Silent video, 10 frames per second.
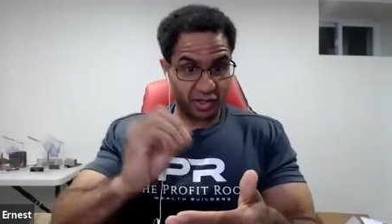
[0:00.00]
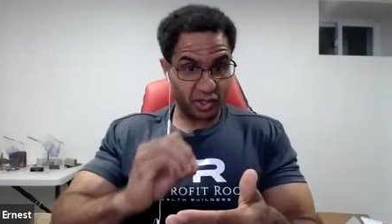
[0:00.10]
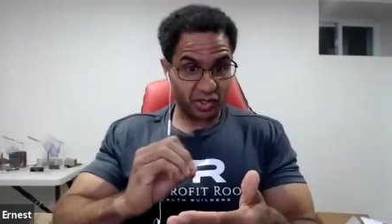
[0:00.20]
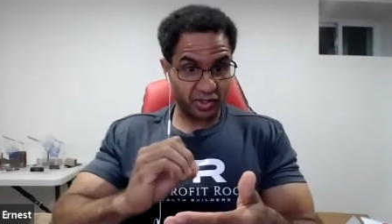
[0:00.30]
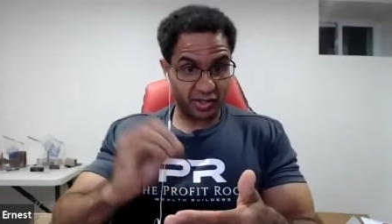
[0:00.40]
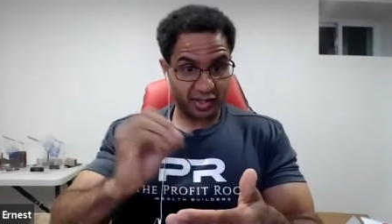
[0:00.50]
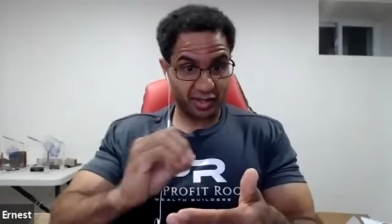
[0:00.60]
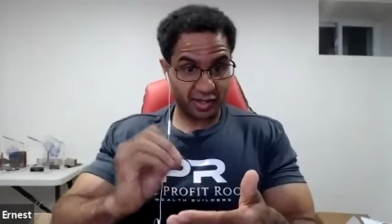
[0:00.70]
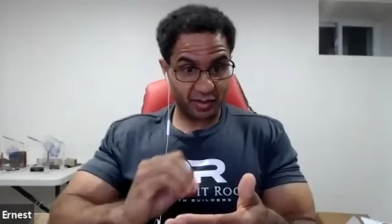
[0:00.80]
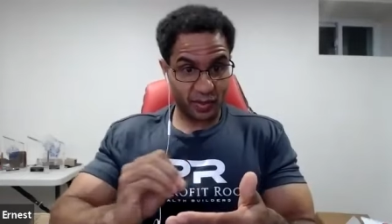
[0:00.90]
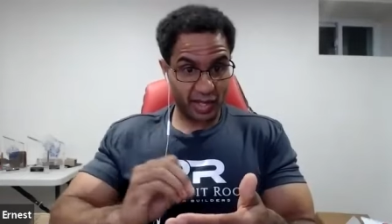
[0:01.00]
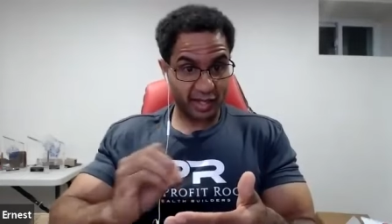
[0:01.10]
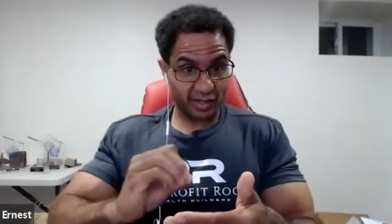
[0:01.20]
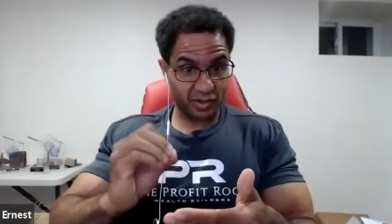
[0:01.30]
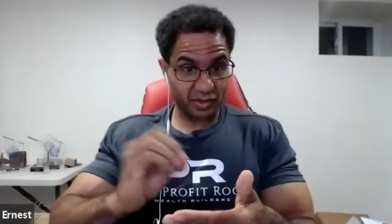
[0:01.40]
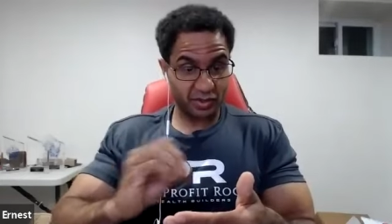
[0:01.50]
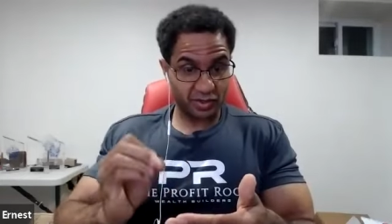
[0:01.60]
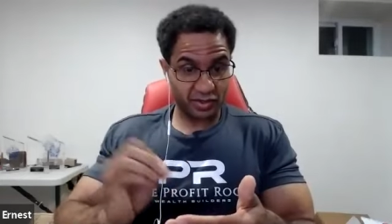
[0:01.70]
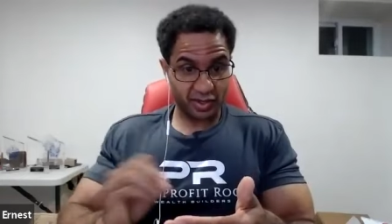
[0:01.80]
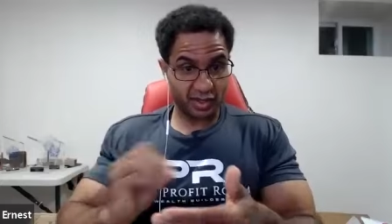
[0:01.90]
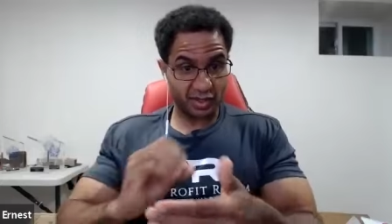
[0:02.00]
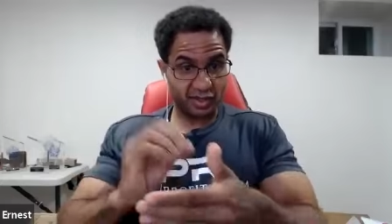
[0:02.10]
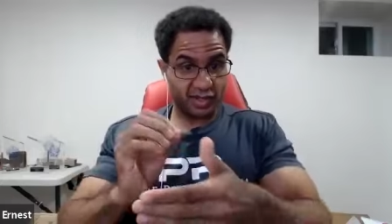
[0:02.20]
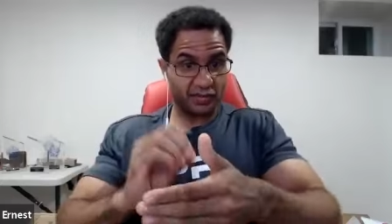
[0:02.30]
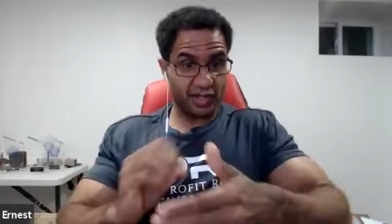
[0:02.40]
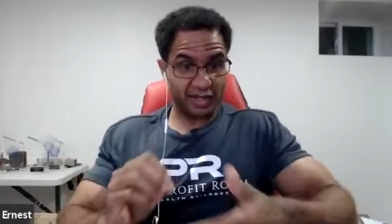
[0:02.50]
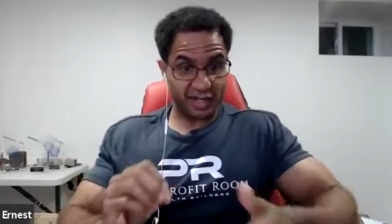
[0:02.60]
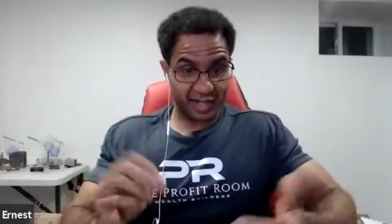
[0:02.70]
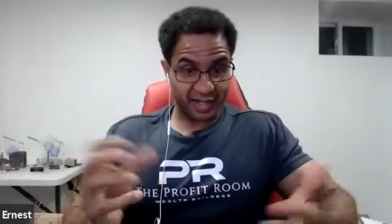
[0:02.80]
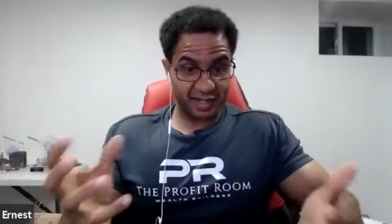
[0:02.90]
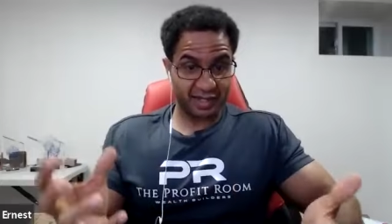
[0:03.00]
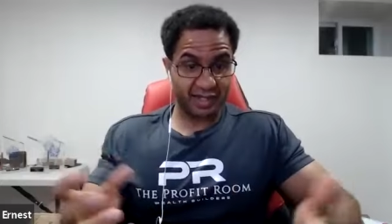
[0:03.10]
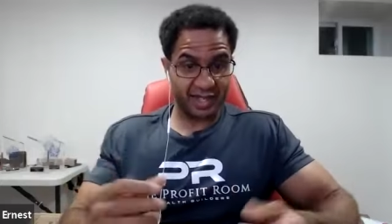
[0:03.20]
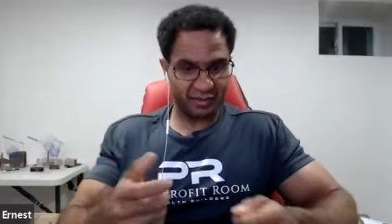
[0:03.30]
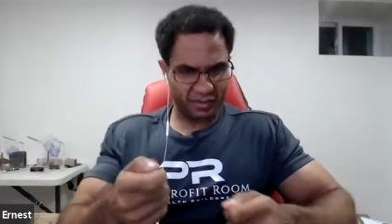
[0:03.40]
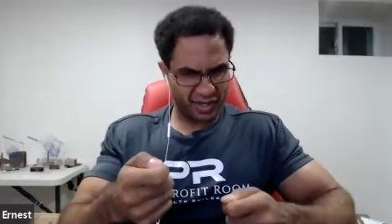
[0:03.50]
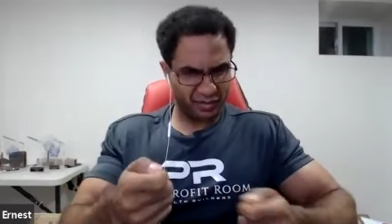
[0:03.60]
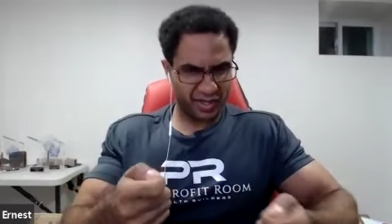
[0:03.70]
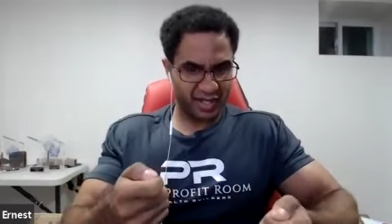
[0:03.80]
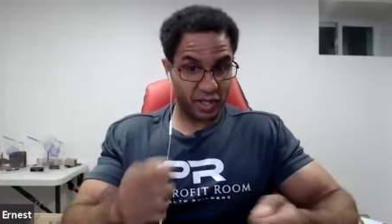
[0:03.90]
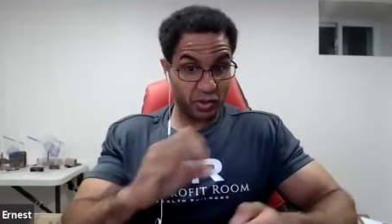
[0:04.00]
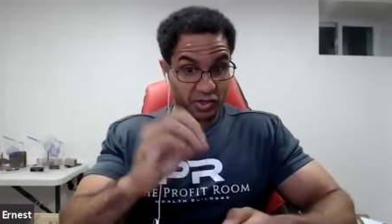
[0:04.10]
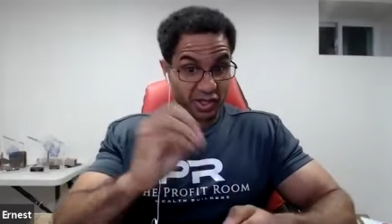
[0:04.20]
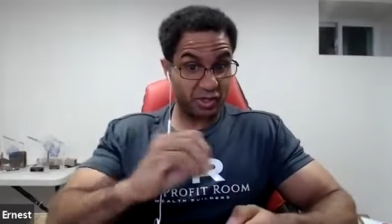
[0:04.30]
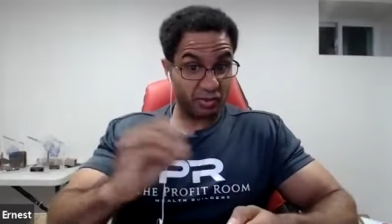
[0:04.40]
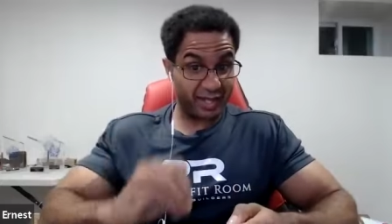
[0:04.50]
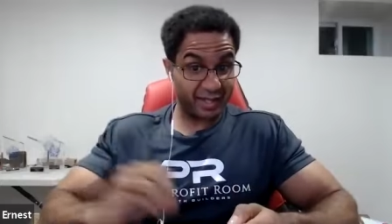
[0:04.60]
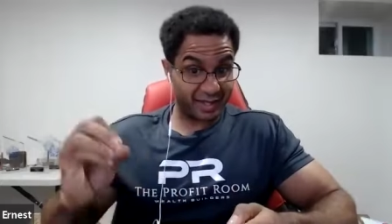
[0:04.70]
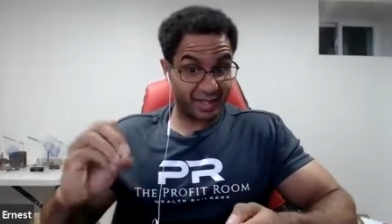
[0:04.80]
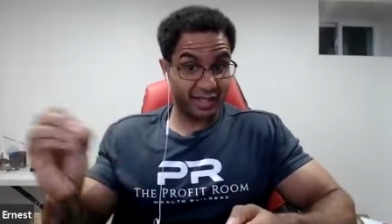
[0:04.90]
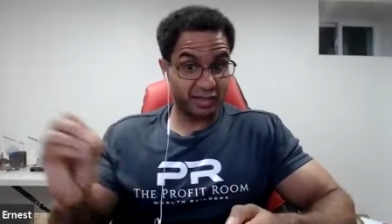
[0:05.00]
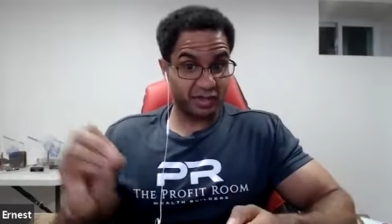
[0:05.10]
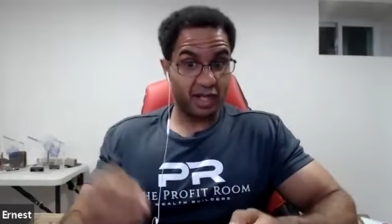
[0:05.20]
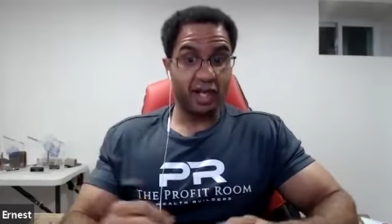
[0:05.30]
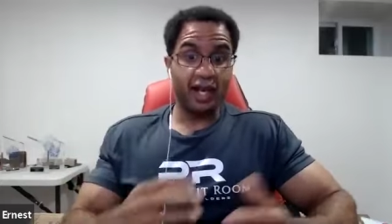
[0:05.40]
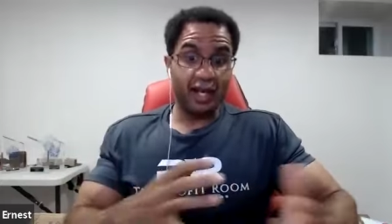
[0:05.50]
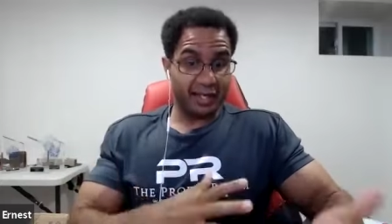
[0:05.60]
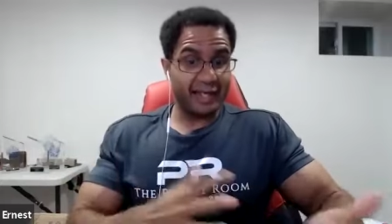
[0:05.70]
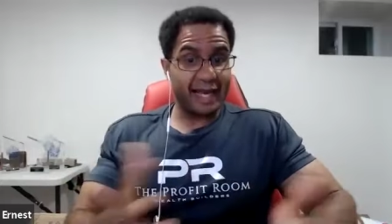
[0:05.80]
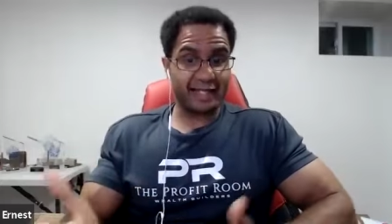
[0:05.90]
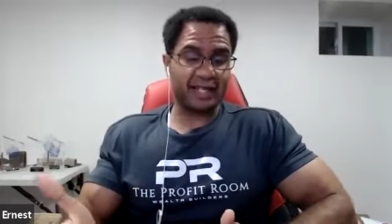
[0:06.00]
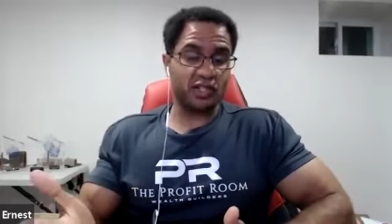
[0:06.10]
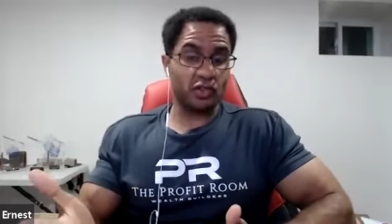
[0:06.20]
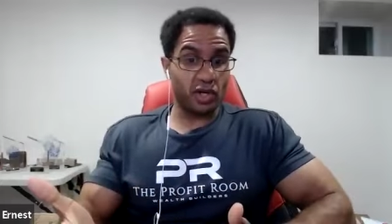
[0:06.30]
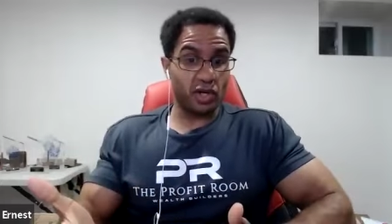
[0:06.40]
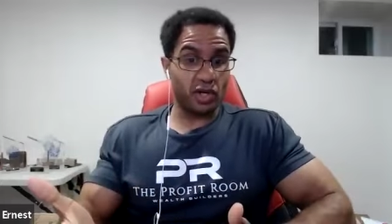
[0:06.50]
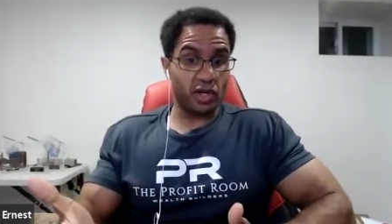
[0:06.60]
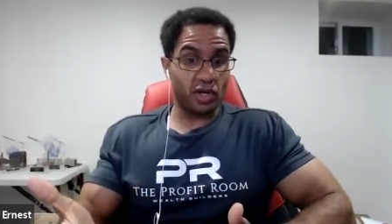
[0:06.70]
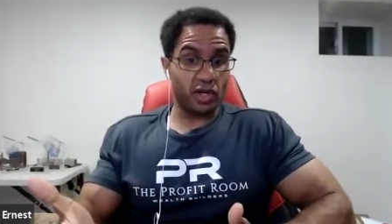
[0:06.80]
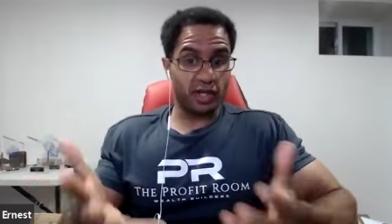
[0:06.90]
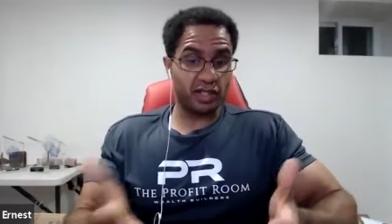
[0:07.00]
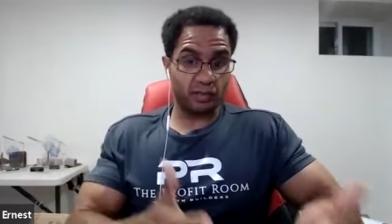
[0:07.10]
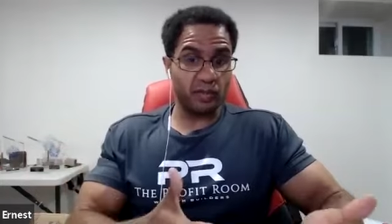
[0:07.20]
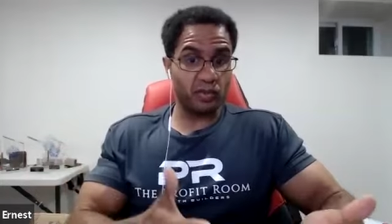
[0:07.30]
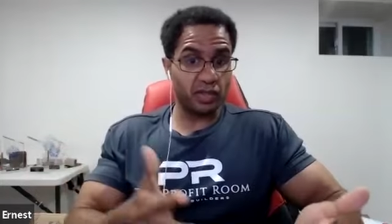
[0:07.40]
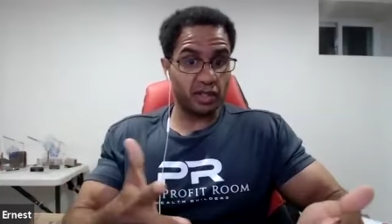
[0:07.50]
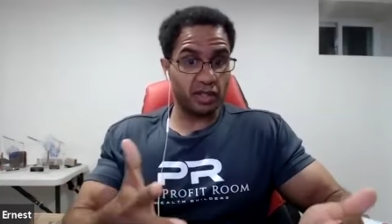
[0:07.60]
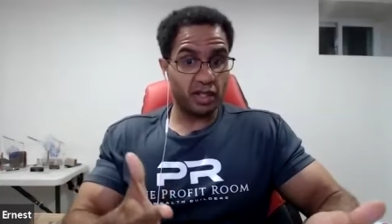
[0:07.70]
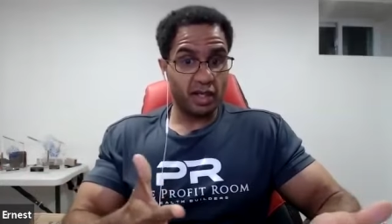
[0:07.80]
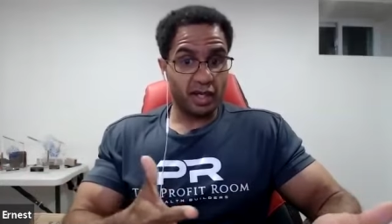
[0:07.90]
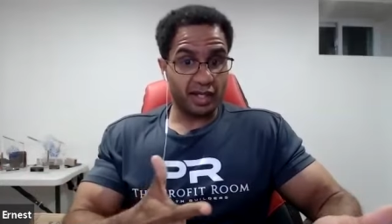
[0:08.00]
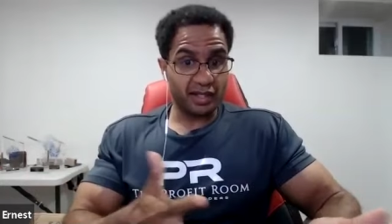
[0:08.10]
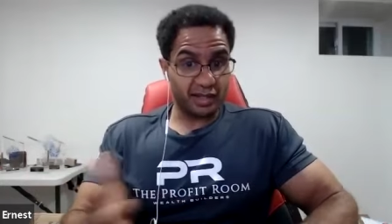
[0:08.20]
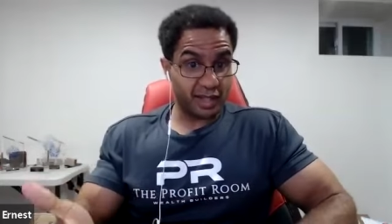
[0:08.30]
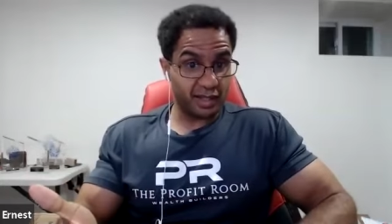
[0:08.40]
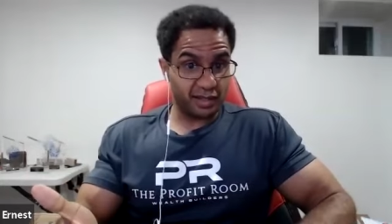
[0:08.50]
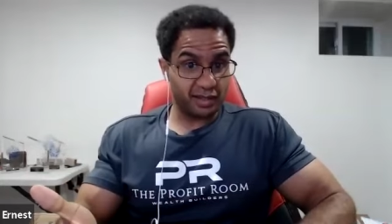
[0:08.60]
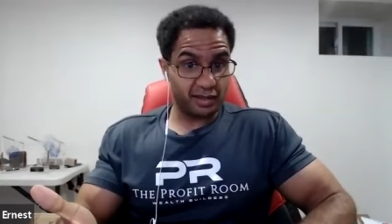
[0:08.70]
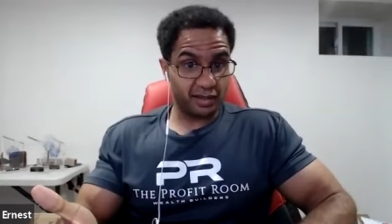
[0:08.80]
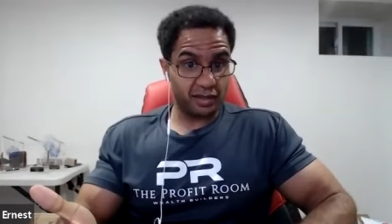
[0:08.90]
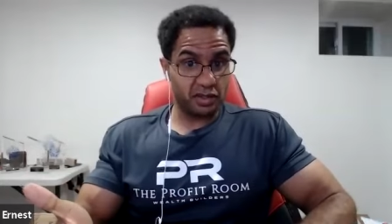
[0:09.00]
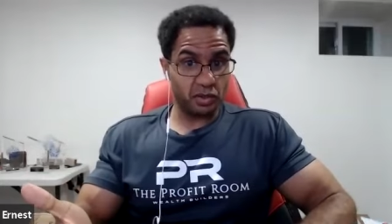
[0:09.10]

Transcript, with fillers: of the charts and the patterns and stuff like that. And to see, like, when I'm like, oh, she's writing down, and that's how you know, because people are studying.